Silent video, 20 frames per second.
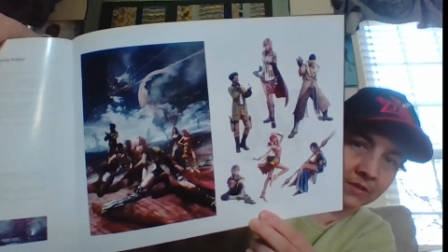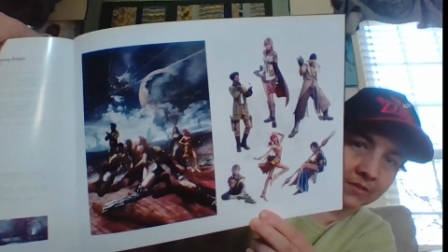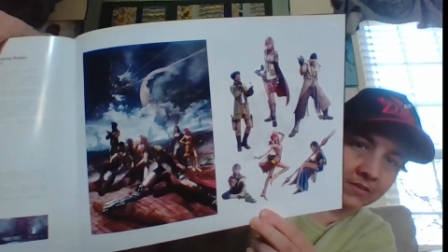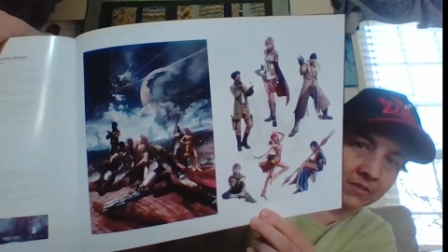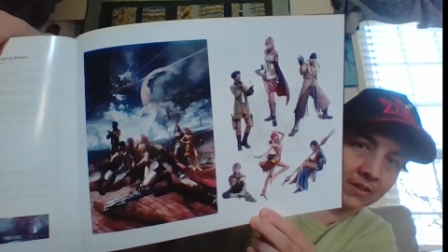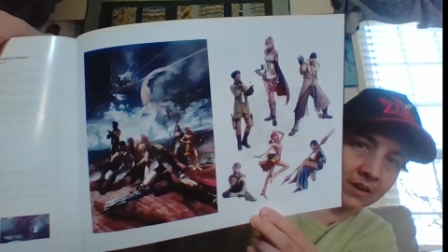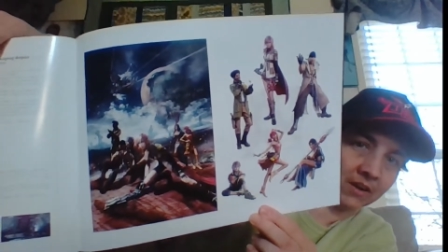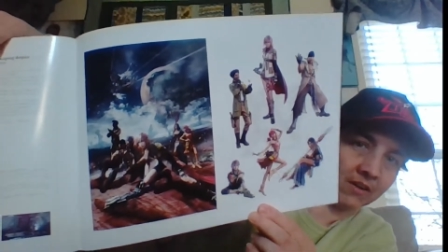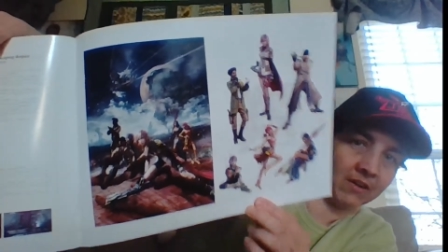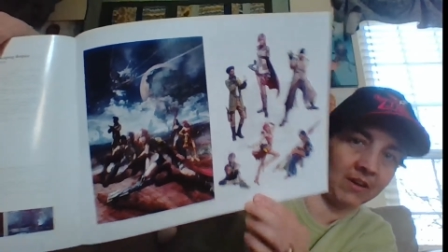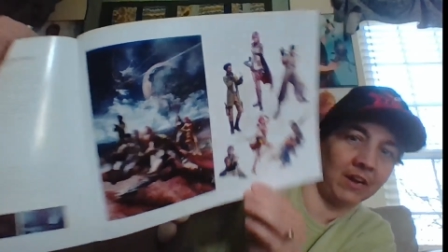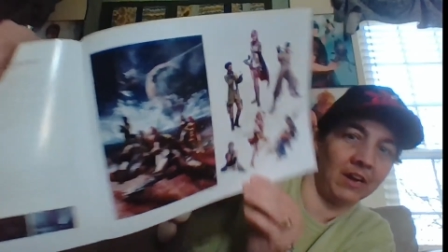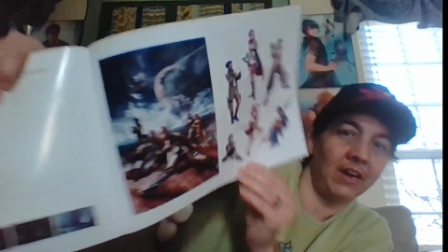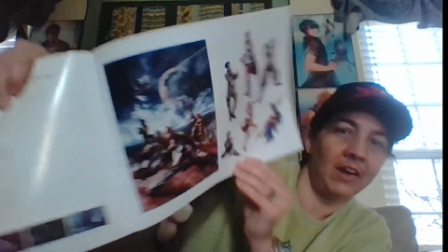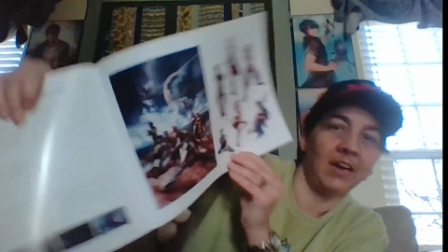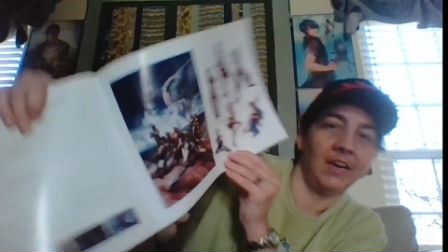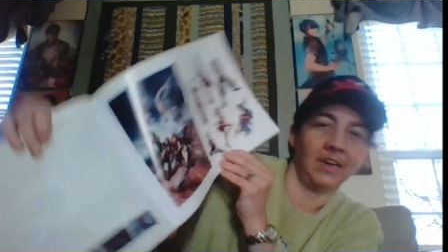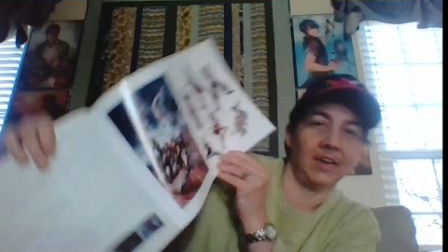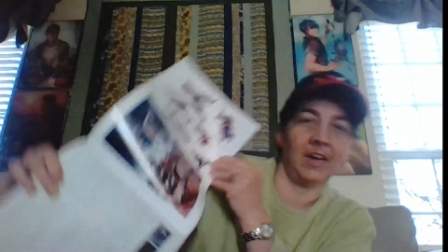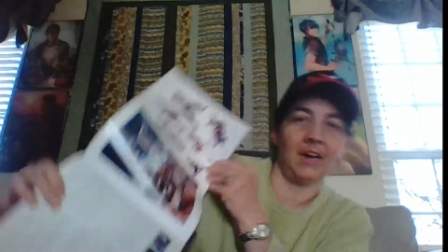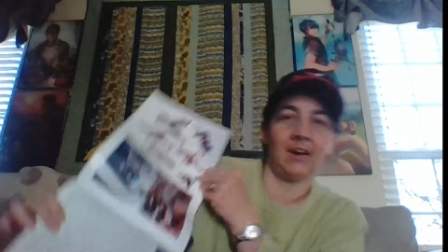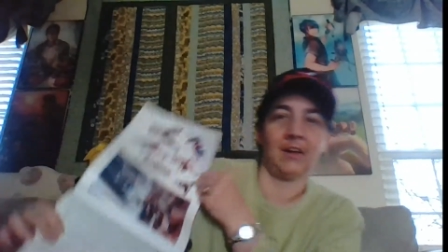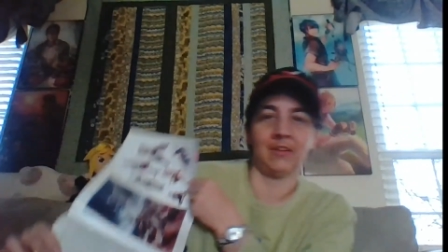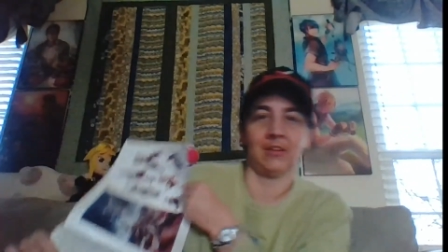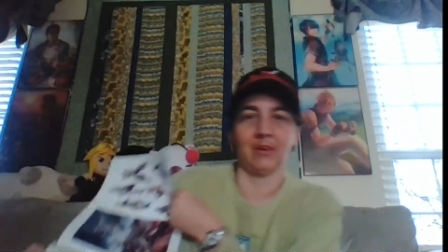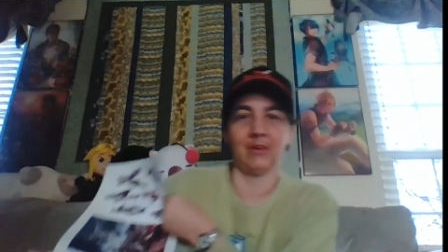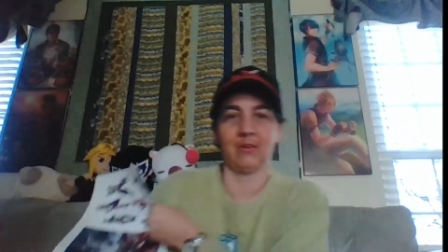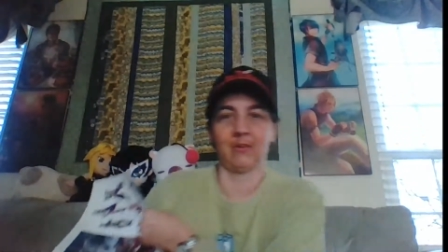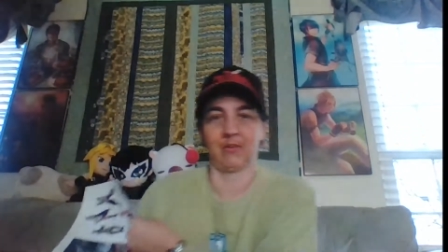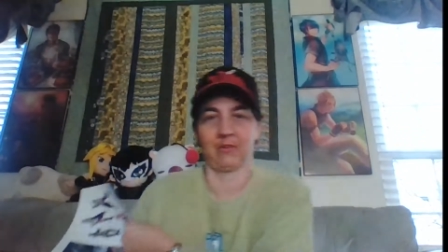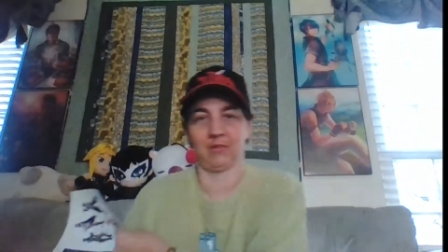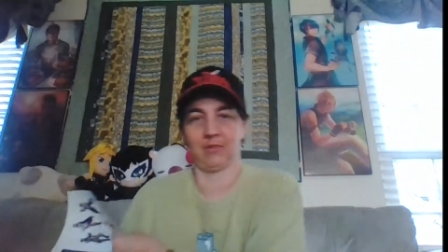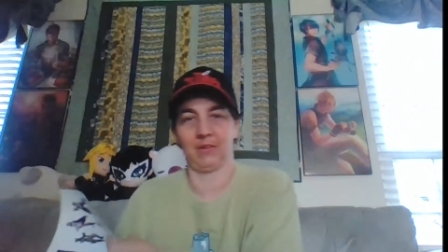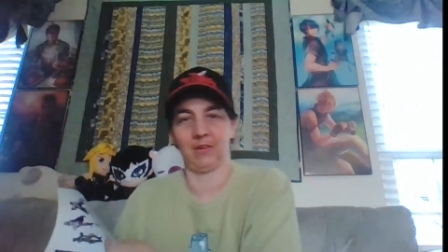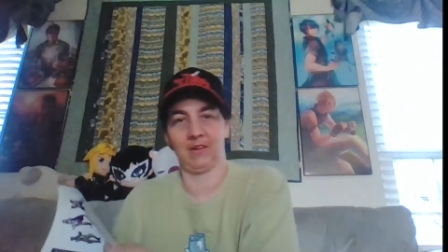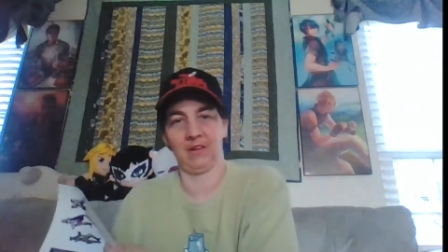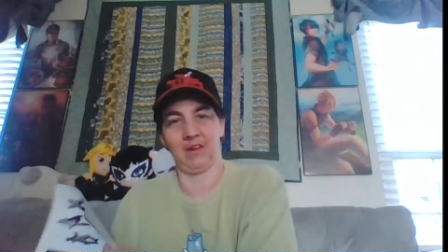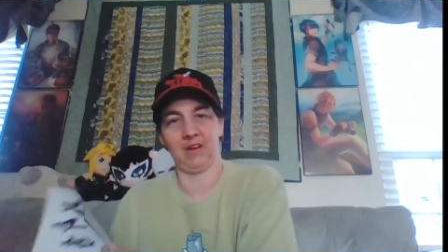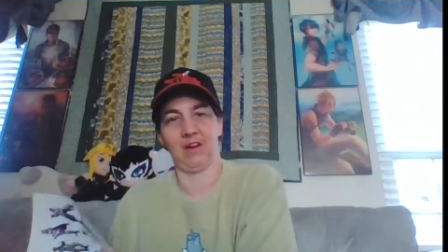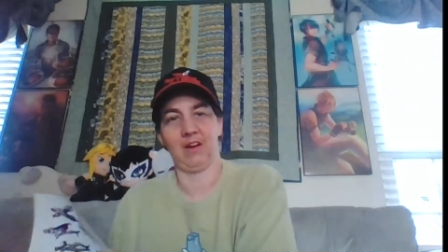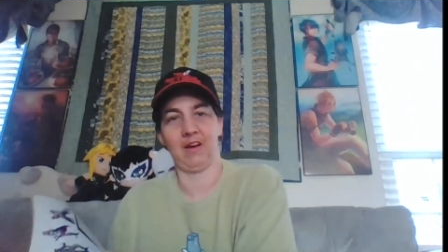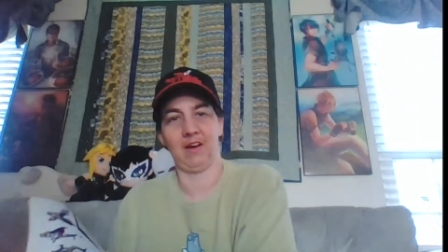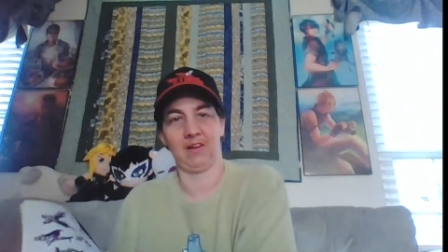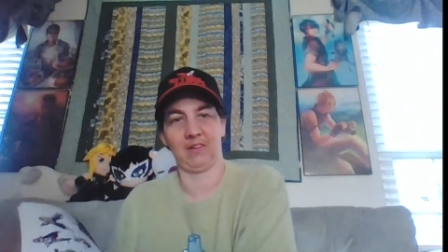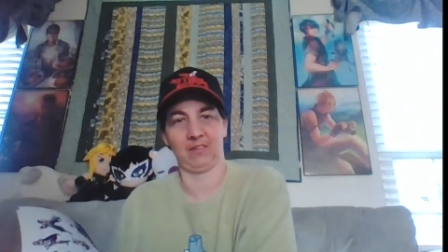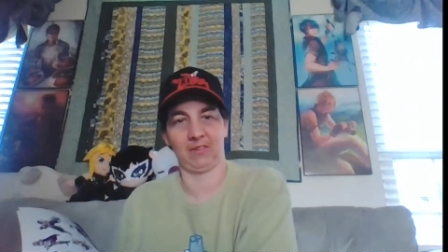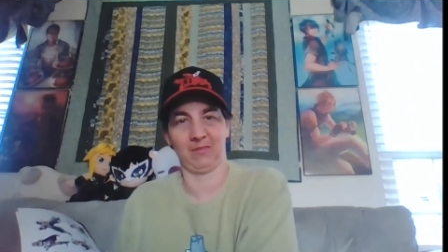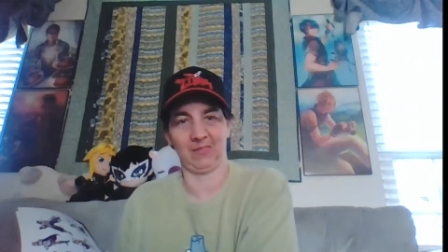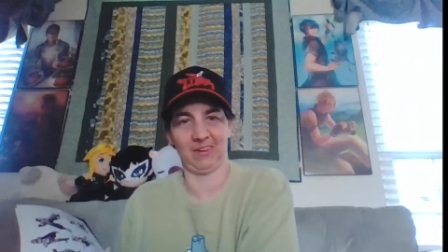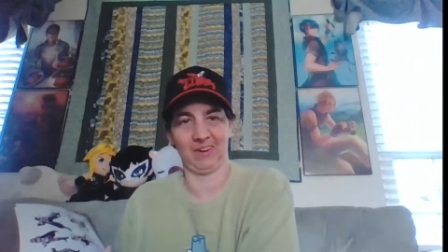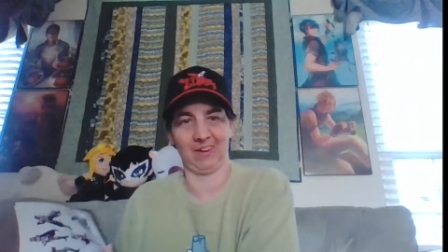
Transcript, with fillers: and Sarah and all those awesome